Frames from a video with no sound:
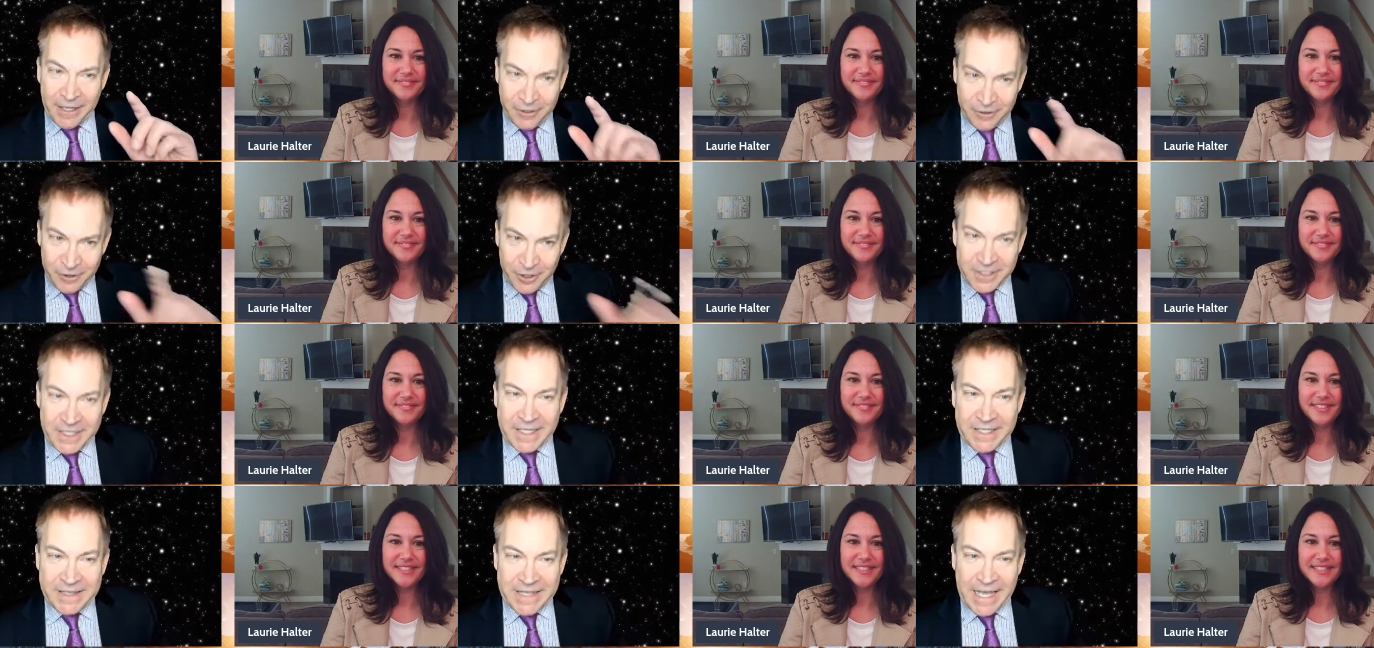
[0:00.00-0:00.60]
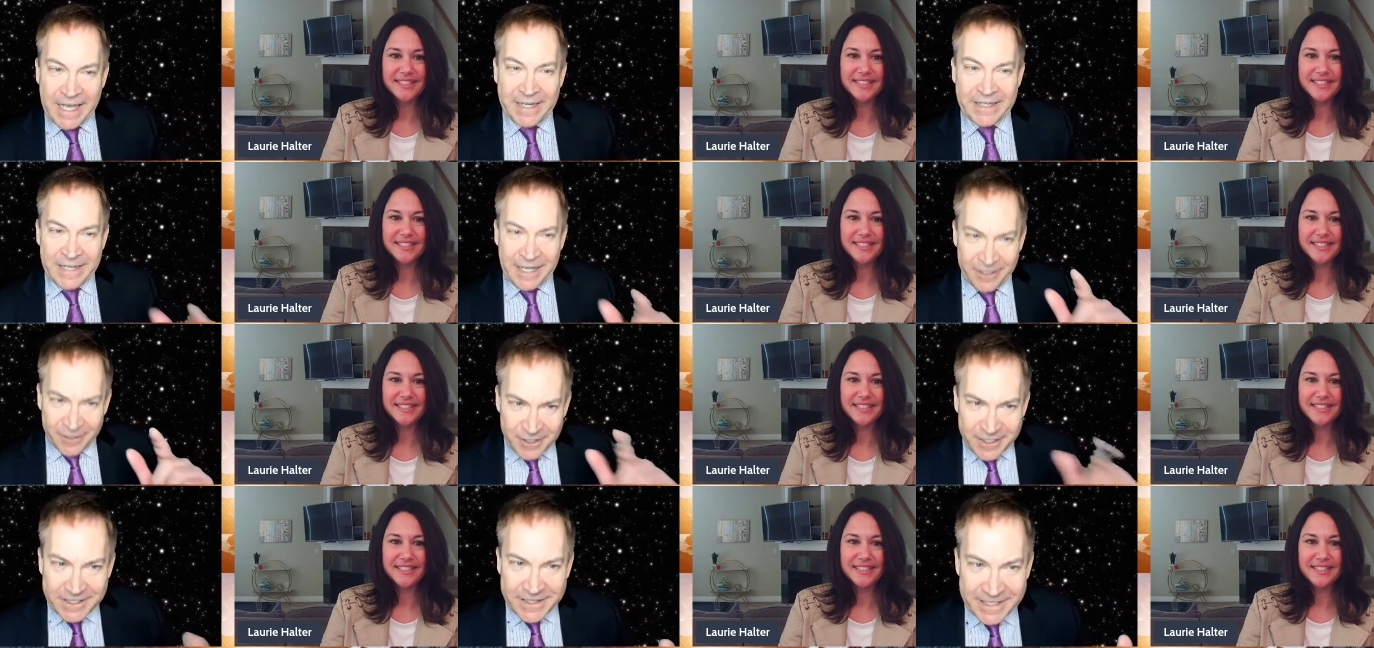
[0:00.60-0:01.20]
Speaker 1: I'll look at that
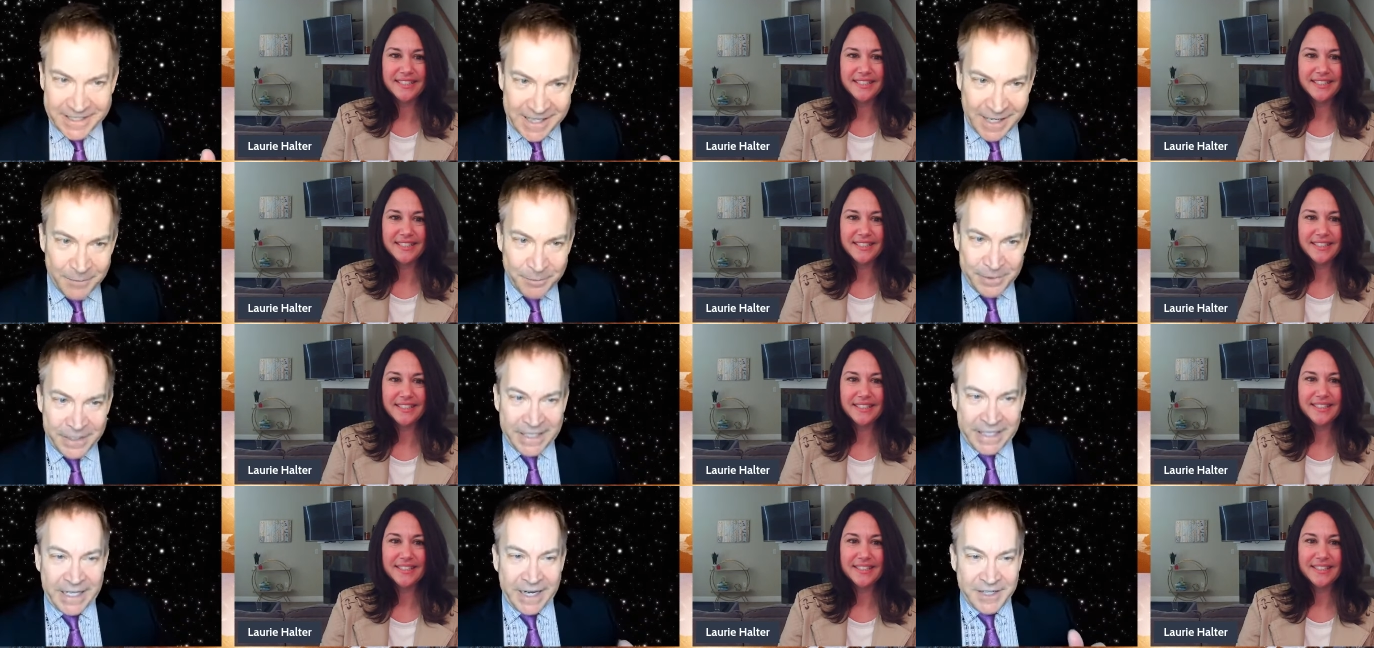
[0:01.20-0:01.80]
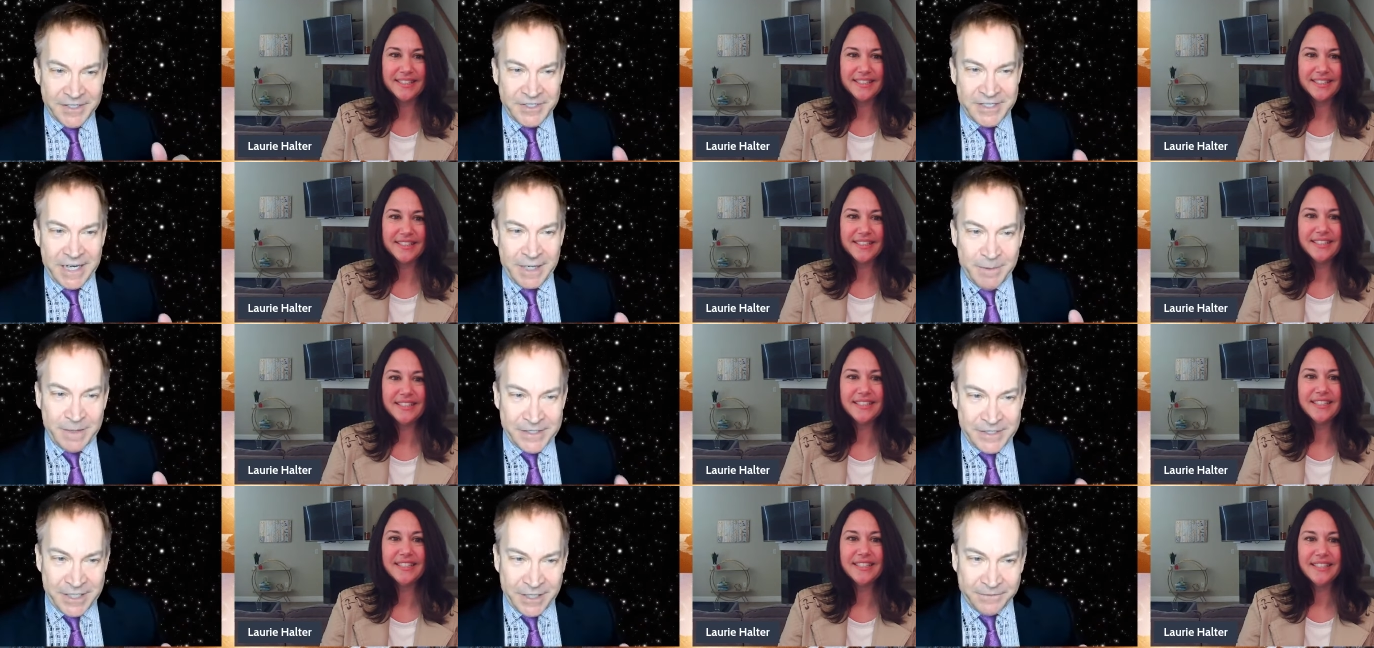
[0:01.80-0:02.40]
and I'll look at the company and I'll
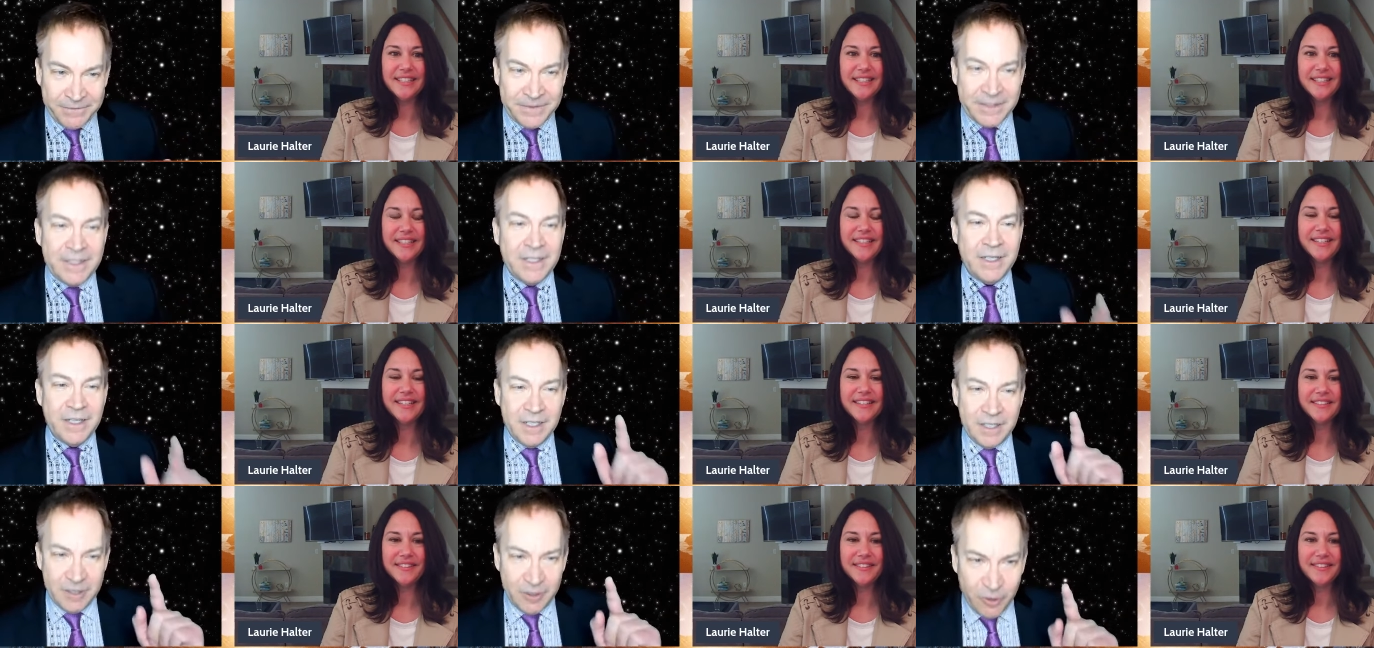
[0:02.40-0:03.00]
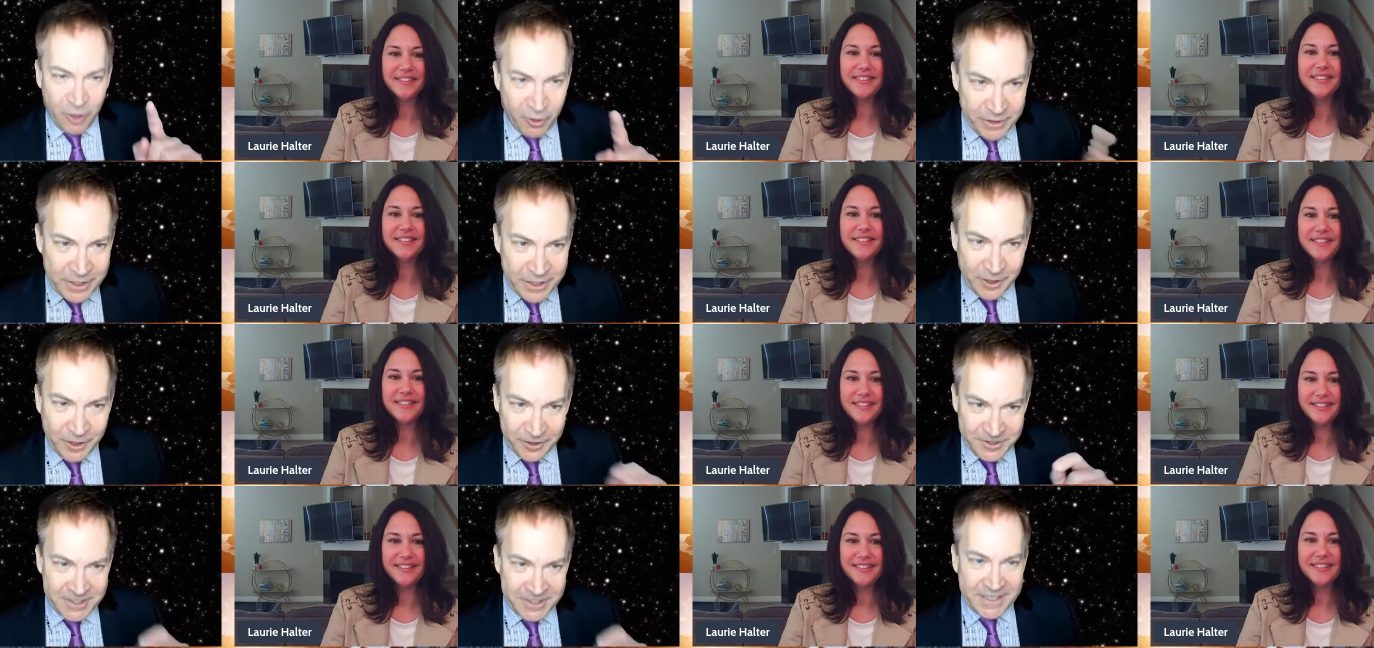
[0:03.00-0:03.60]
say to myself,
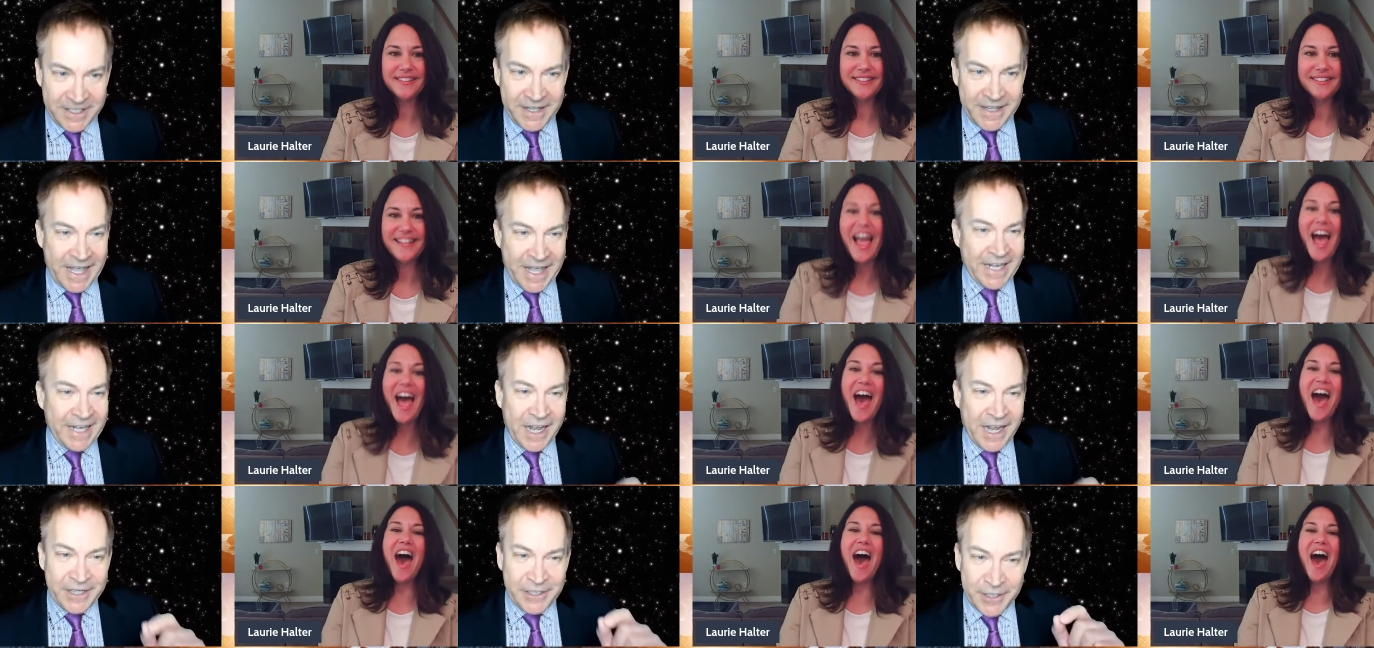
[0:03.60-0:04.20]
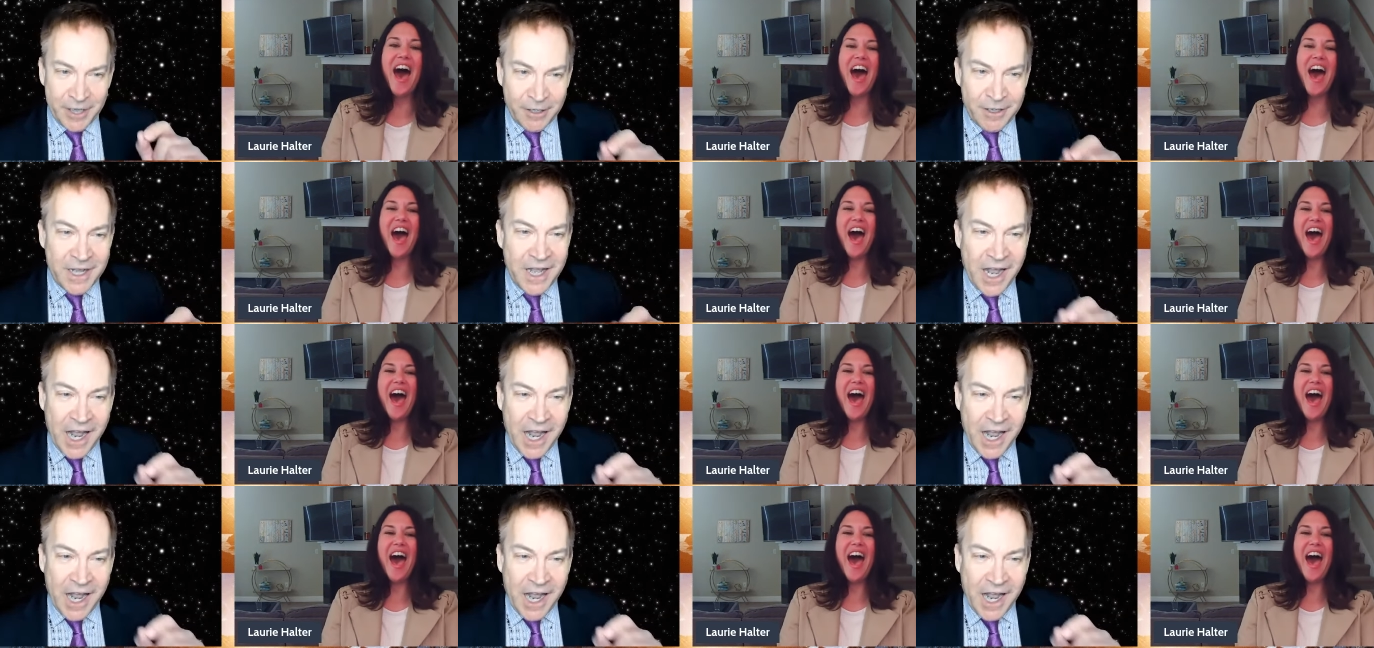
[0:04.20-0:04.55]
Laurie Halter did that. I, know,